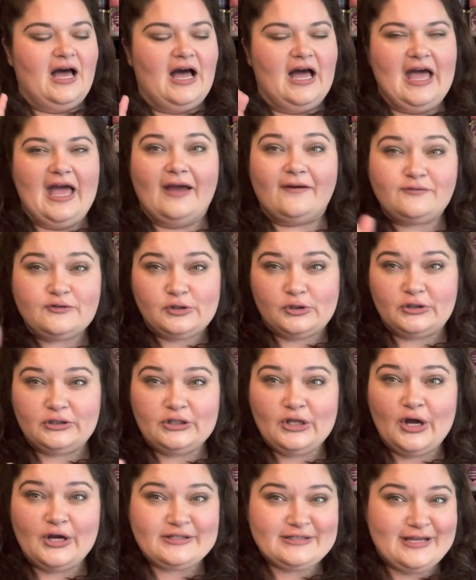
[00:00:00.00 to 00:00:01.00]
after a
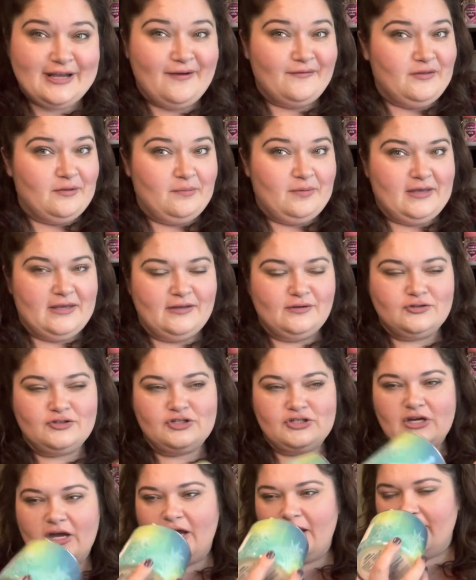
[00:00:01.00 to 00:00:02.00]
long day on the
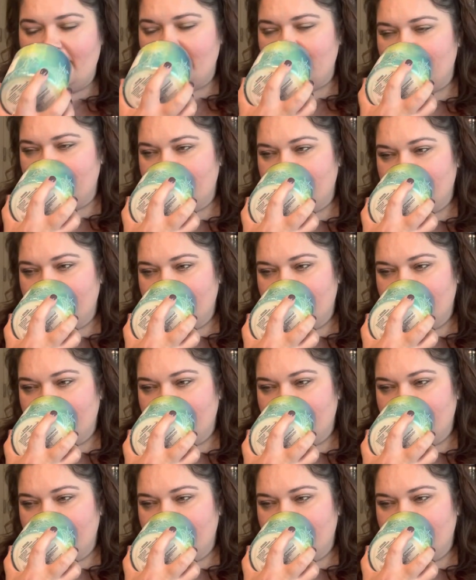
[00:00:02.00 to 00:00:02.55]
beach. Um,